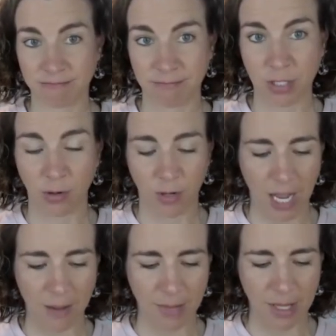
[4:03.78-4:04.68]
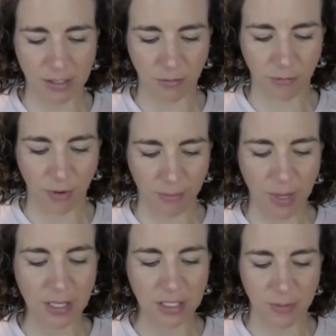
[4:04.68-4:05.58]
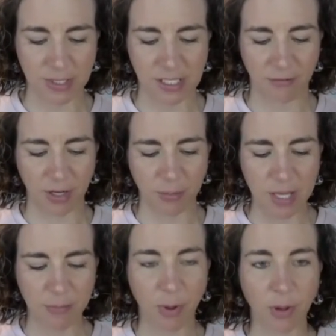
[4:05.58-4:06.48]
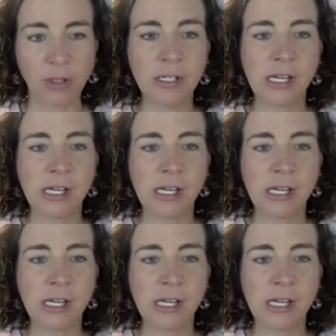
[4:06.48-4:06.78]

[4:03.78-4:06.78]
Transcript: you know comments from specific people.